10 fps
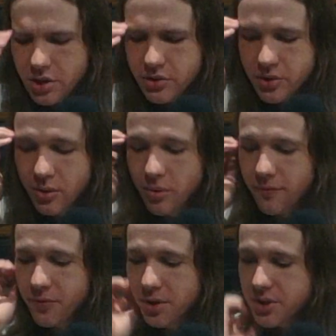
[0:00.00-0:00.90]
So
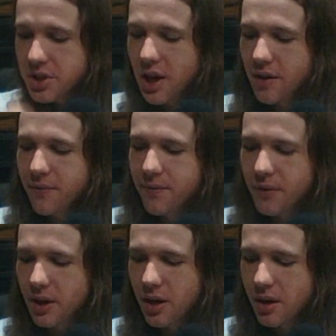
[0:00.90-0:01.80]
first off,
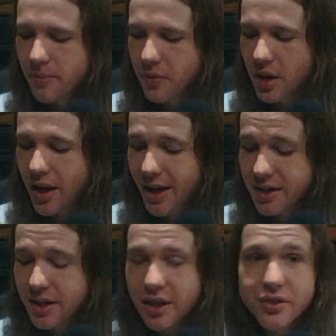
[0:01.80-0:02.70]
uh, the
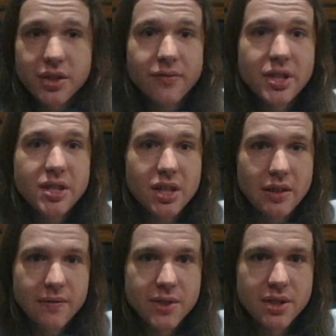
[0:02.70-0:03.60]
context of these
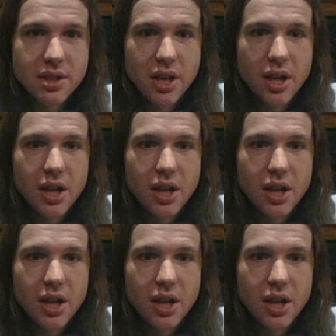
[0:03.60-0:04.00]
gifts